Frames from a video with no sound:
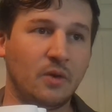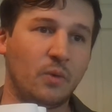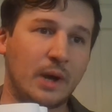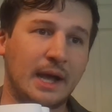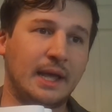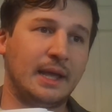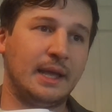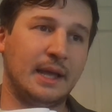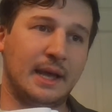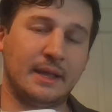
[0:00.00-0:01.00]
why
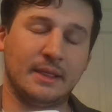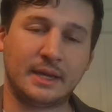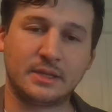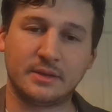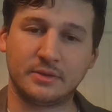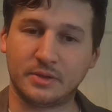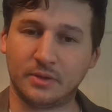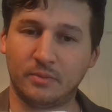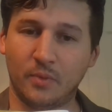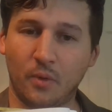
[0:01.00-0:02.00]
I liked those a
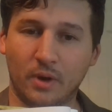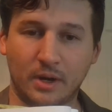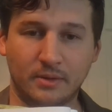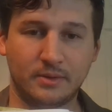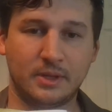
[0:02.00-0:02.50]
little more.